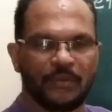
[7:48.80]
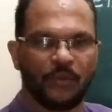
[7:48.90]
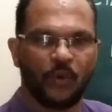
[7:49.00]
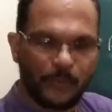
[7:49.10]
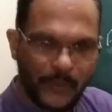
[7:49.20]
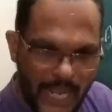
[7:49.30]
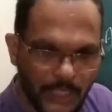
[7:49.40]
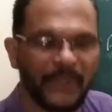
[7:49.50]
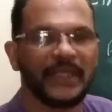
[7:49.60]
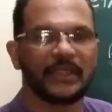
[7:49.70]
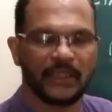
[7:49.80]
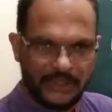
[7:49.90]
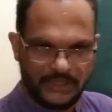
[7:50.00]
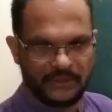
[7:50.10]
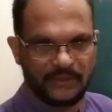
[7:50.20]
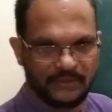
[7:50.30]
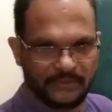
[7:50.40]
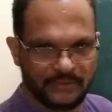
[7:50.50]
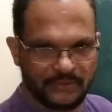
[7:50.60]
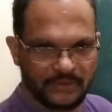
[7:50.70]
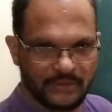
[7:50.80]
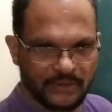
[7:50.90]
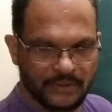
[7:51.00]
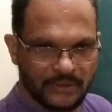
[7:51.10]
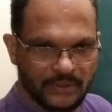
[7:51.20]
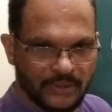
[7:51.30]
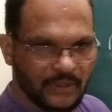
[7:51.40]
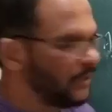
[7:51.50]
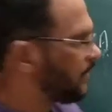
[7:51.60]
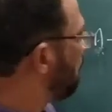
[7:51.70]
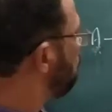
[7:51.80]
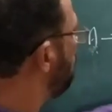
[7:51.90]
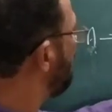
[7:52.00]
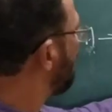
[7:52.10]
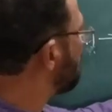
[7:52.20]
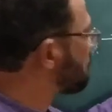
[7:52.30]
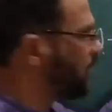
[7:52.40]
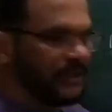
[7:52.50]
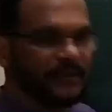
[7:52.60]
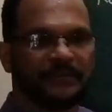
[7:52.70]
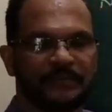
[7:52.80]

or fragment the D, then you make it C.